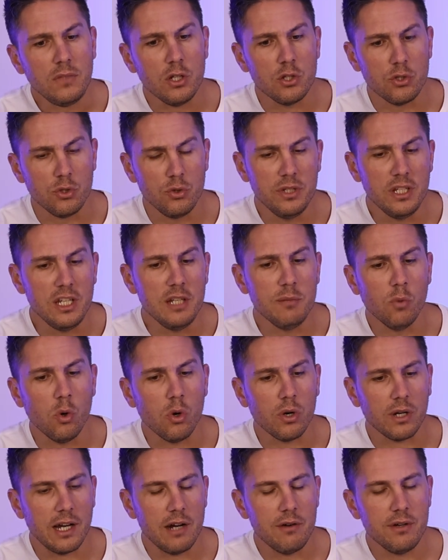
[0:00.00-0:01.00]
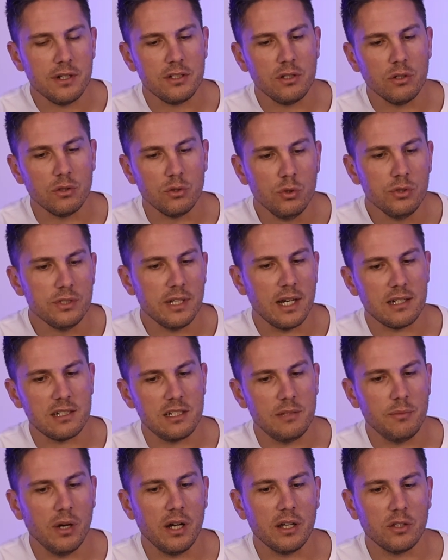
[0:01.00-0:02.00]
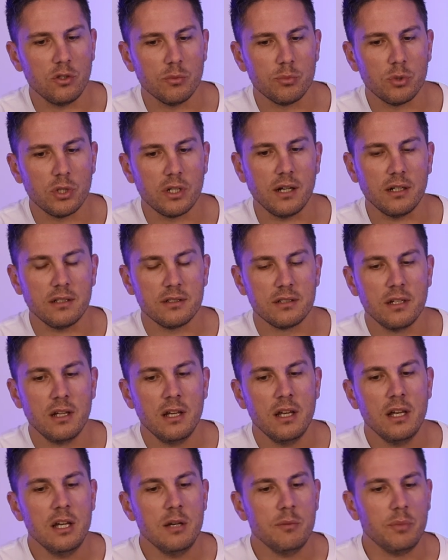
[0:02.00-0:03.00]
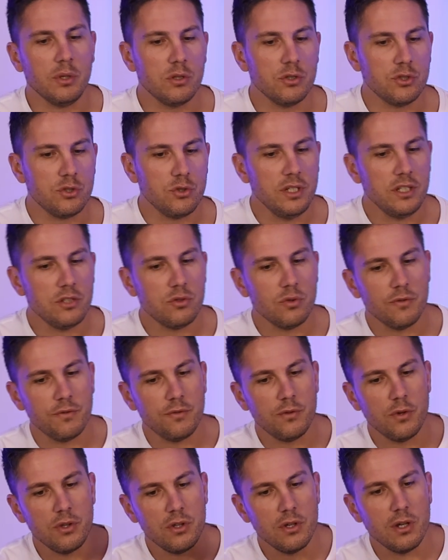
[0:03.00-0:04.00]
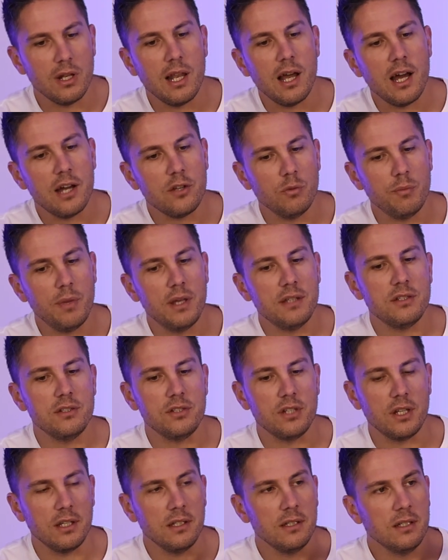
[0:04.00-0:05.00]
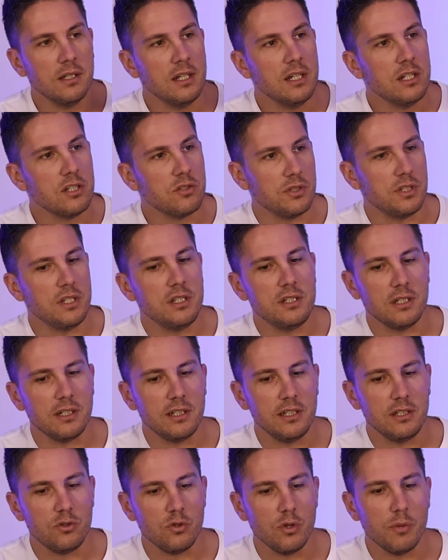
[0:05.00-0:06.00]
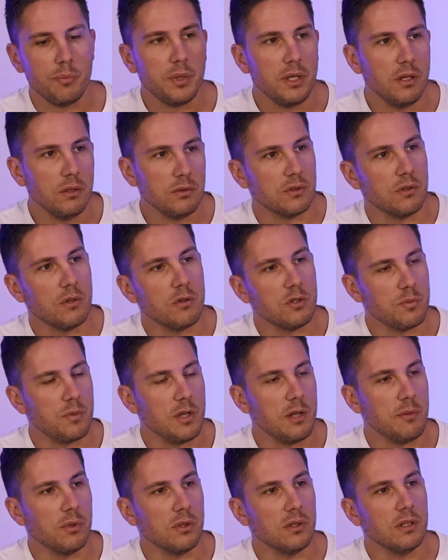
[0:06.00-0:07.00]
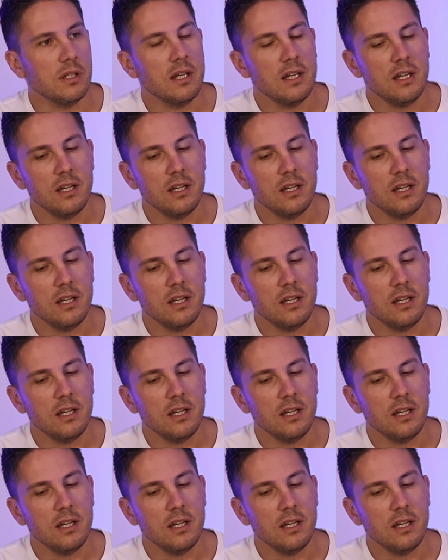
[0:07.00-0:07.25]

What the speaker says: You need more clarity on who's actually buying your products, because you need to further align your messaging strategically to appeal to those people.